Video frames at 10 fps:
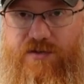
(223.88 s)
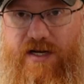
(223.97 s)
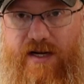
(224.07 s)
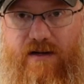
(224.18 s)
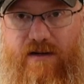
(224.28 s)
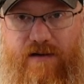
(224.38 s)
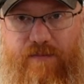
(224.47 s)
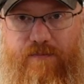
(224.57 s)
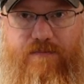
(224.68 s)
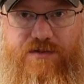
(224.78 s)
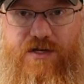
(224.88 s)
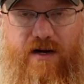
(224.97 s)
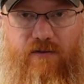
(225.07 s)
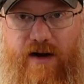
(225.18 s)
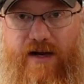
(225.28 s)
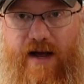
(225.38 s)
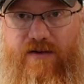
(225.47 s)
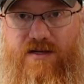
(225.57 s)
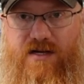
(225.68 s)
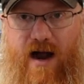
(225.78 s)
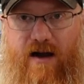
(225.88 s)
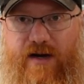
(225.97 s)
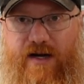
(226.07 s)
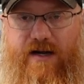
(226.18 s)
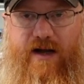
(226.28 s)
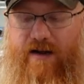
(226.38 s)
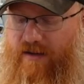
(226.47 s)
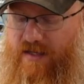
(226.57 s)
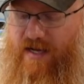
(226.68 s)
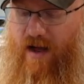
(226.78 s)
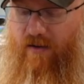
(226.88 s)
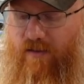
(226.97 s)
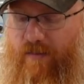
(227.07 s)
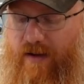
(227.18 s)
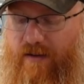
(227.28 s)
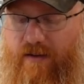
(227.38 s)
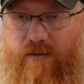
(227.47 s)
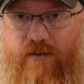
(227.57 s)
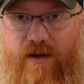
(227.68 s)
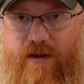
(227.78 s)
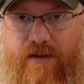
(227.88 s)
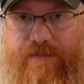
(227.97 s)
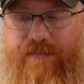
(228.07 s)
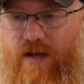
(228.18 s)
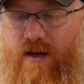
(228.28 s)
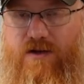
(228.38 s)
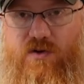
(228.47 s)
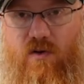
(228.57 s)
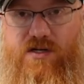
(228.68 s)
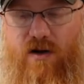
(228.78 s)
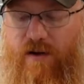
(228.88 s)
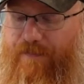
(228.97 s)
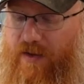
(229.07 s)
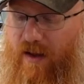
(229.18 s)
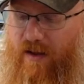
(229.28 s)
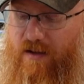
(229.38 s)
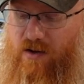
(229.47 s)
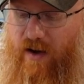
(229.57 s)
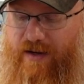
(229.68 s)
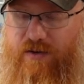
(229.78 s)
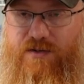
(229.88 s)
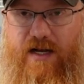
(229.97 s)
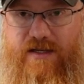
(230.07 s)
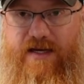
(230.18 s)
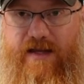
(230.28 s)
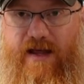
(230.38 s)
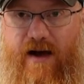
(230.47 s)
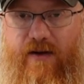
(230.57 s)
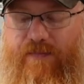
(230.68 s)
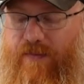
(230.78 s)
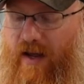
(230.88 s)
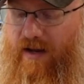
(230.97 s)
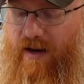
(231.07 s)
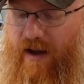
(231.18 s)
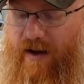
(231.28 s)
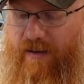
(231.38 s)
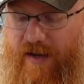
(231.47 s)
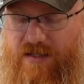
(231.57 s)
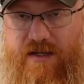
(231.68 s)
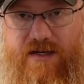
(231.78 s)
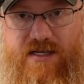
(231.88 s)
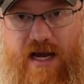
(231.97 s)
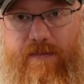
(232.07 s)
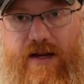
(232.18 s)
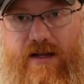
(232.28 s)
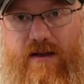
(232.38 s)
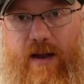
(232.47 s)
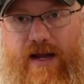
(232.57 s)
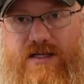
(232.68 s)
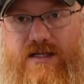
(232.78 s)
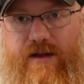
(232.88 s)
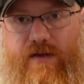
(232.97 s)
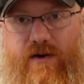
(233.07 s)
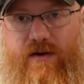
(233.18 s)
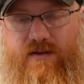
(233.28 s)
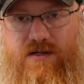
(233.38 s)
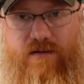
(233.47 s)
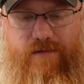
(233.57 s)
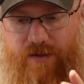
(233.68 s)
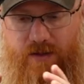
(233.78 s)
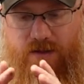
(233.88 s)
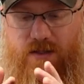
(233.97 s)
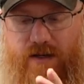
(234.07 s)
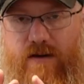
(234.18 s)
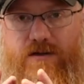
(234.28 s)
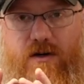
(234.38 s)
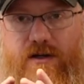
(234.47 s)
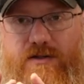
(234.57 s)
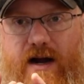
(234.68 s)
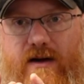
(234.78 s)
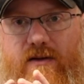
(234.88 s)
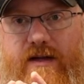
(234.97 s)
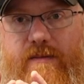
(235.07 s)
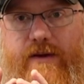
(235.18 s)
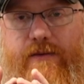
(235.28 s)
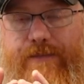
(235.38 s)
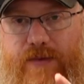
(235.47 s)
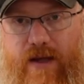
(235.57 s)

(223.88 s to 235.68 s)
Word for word: stick, stuck it right down to the styrene, and cut these out on my little scroll saw. So all I do is cut the teeth out, and then I basically segmented the blades into thirds. So you just literally draw a triangle in the middle,